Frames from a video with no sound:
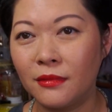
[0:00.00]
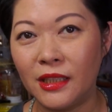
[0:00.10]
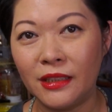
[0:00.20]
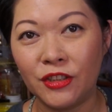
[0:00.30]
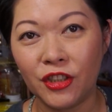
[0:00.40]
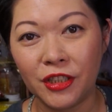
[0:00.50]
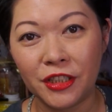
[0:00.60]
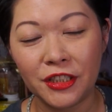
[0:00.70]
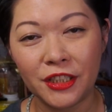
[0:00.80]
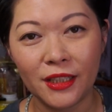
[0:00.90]

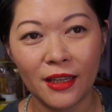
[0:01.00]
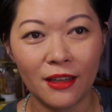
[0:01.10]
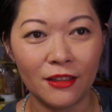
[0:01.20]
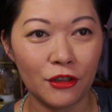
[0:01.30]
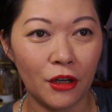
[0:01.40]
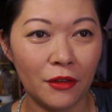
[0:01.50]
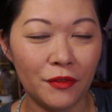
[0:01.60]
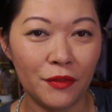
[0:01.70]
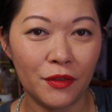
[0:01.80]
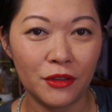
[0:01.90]
dessert and
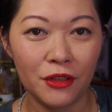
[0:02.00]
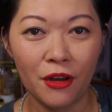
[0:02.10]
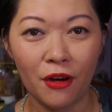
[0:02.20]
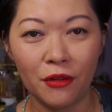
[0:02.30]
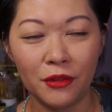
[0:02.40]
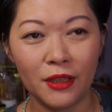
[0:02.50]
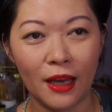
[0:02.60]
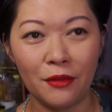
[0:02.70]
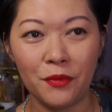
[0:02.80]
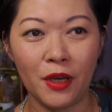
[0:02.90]
coffee for to go.
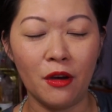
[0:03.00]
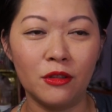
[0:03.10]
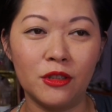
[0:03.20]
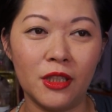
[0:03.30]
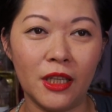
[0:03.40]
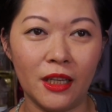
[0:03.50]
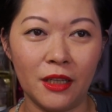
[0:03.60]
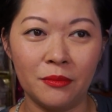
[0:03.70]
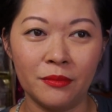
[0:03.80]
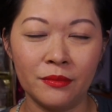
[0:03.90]
Then we go to the